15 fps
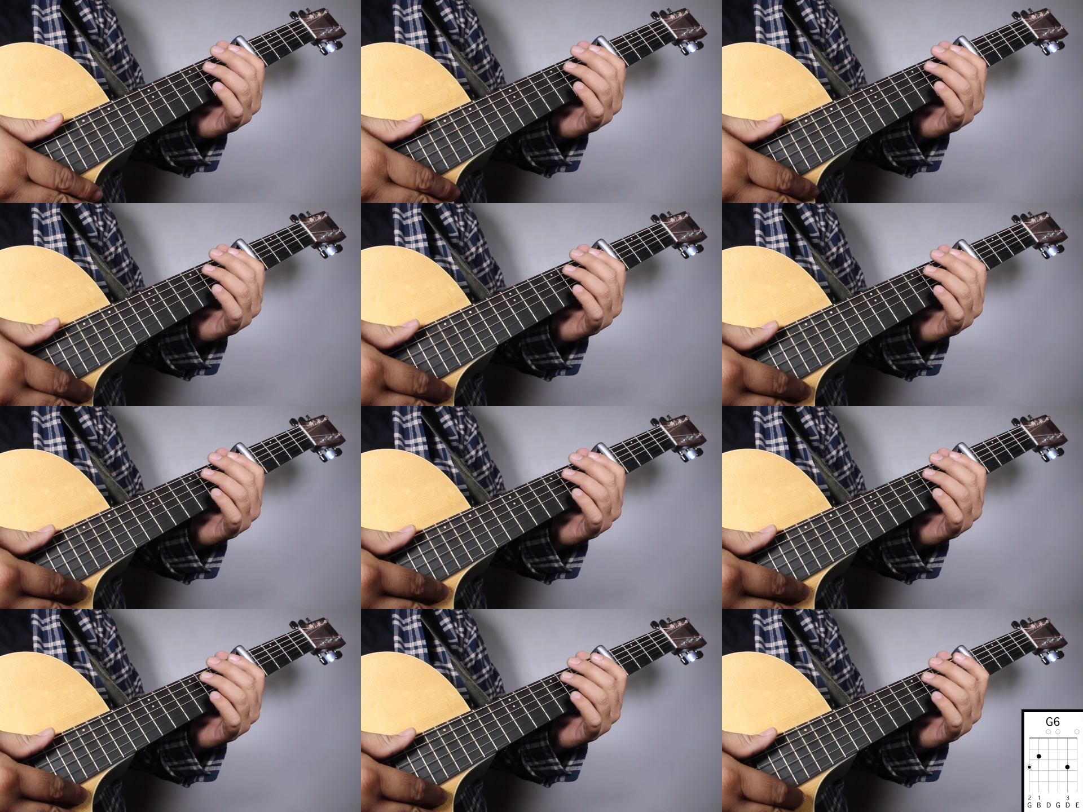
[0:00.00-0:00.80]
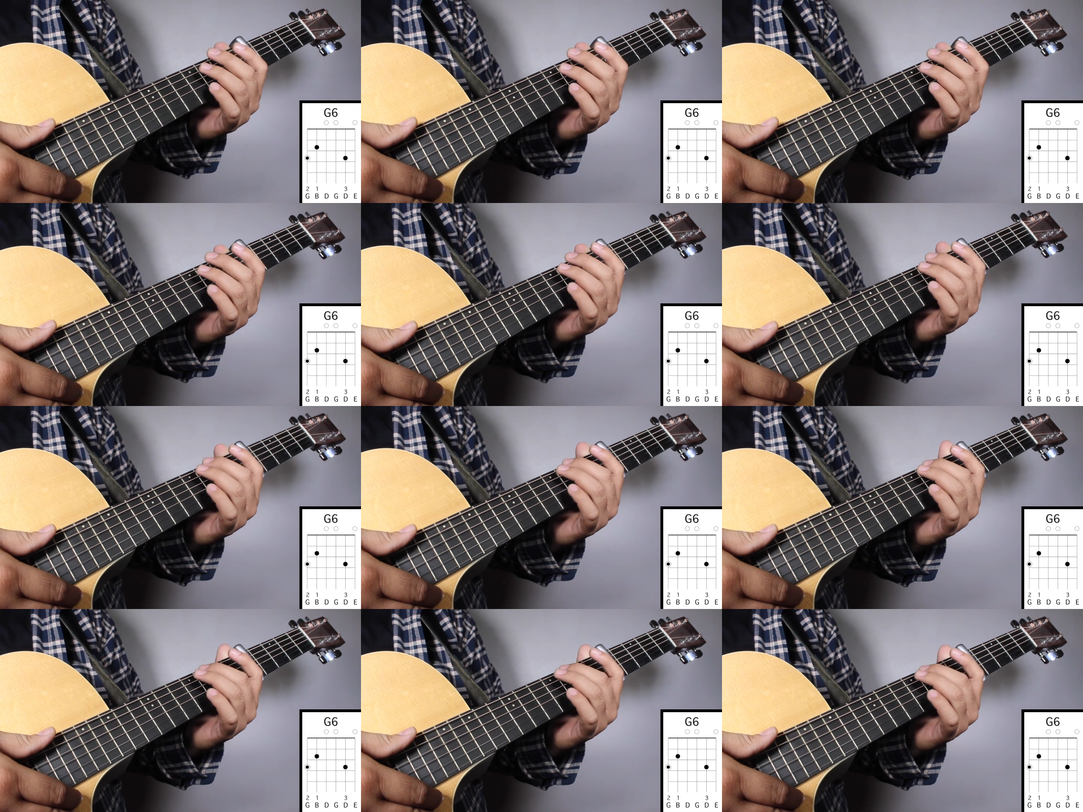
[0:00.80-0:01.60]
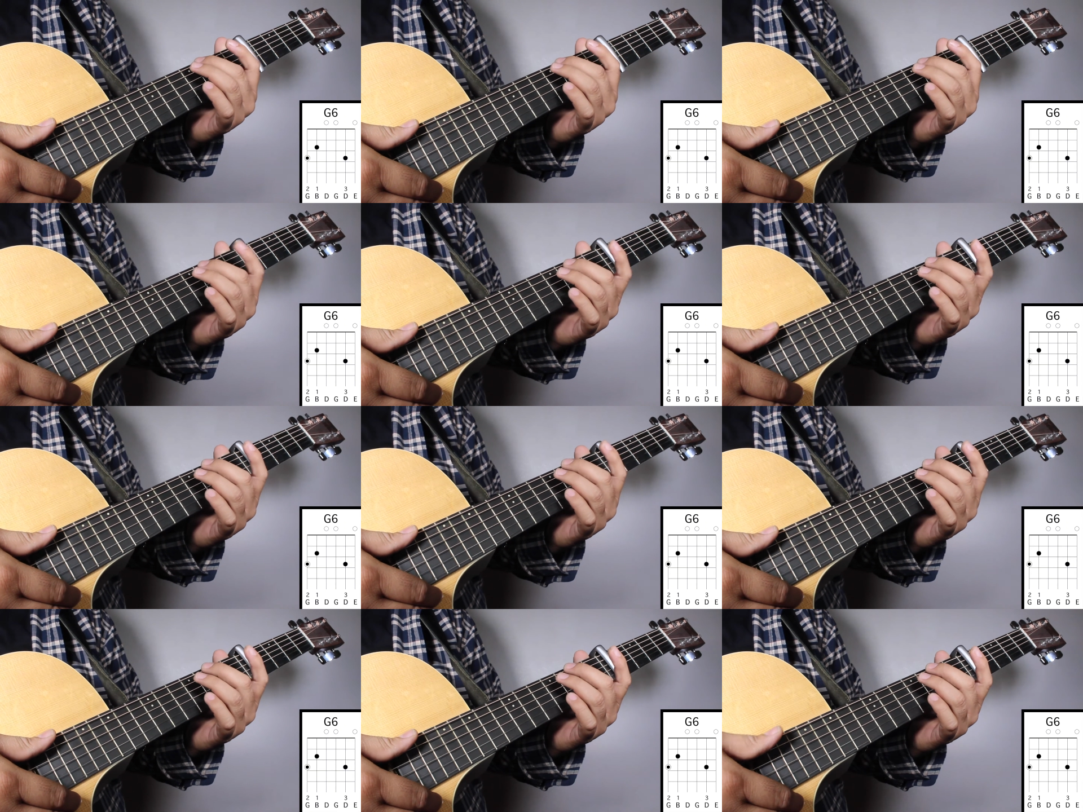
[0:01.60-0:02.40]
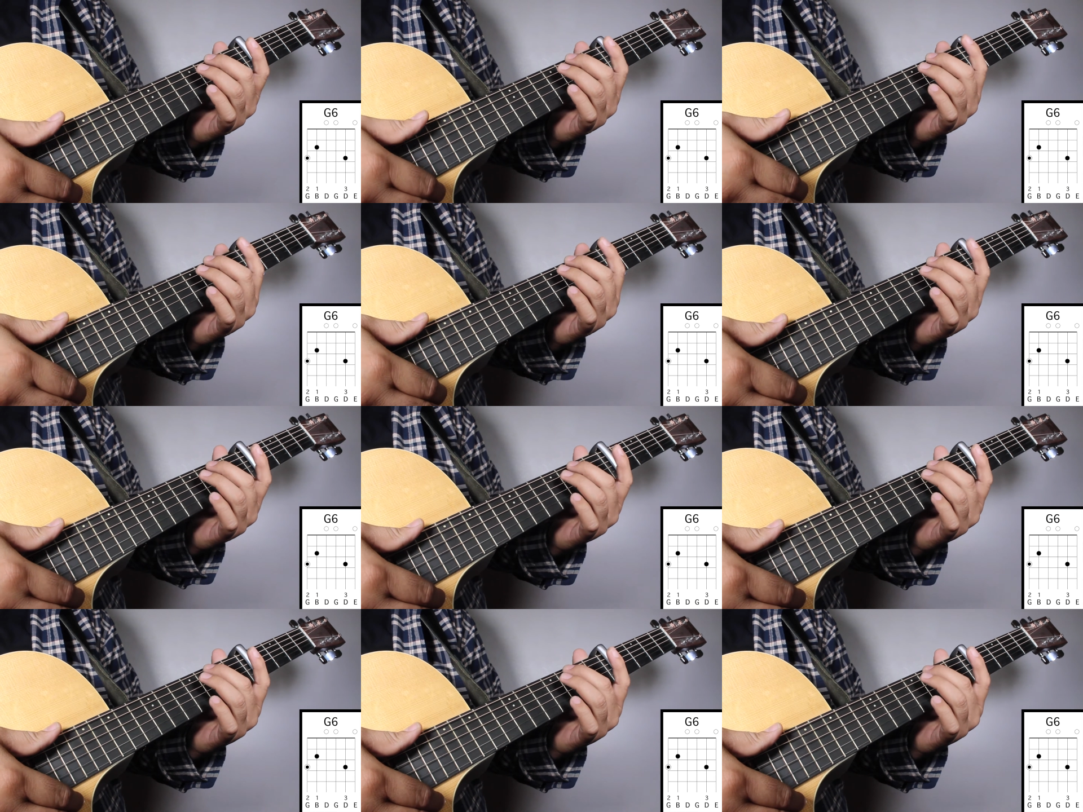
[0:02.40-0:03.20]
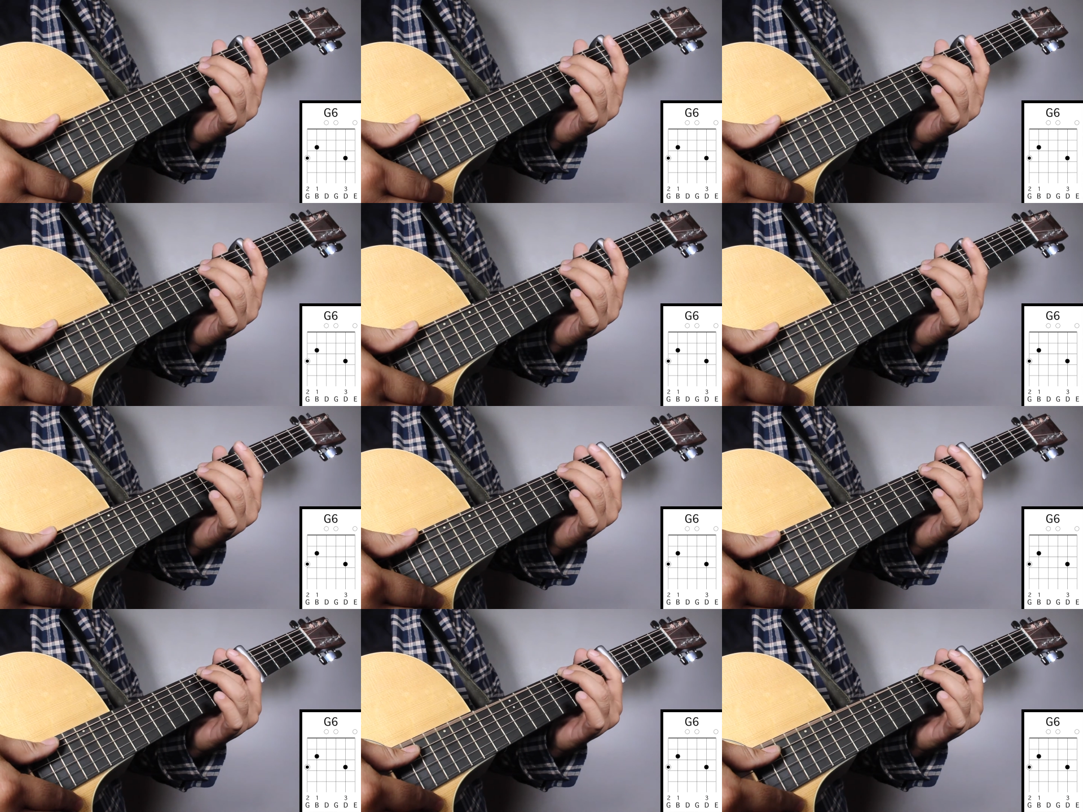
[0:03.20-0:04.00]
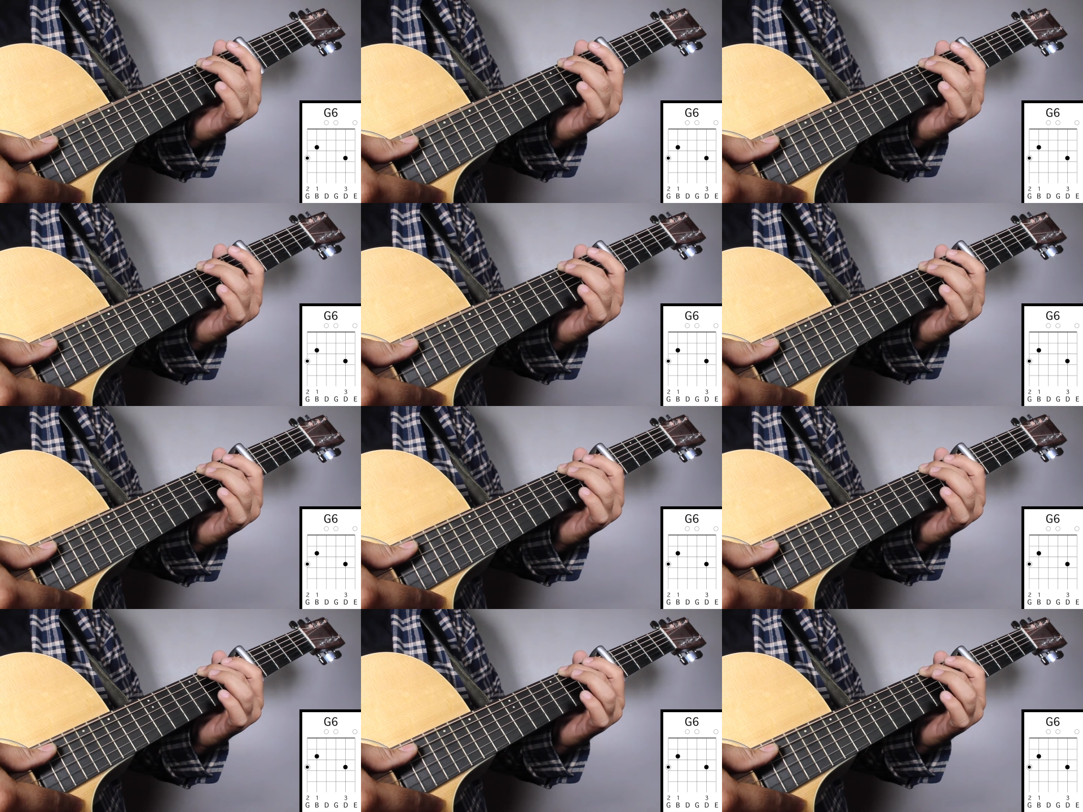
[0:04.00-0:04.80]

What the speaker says: (no speaker visible)